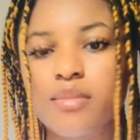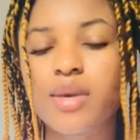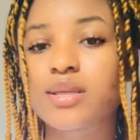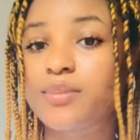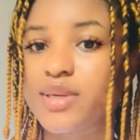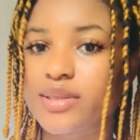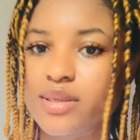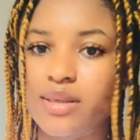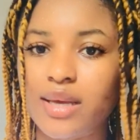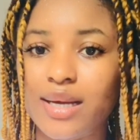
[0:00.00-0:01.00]
Make the
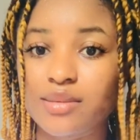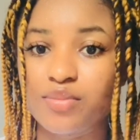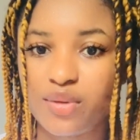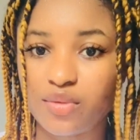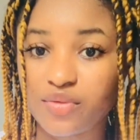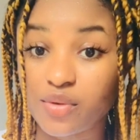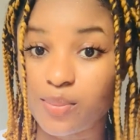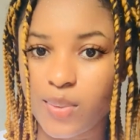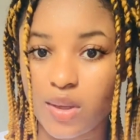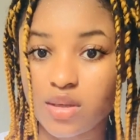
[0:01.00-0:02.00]
person the admin of your
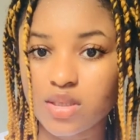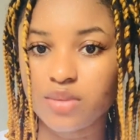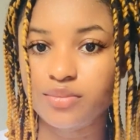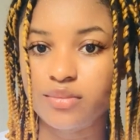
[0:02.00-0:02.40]
page.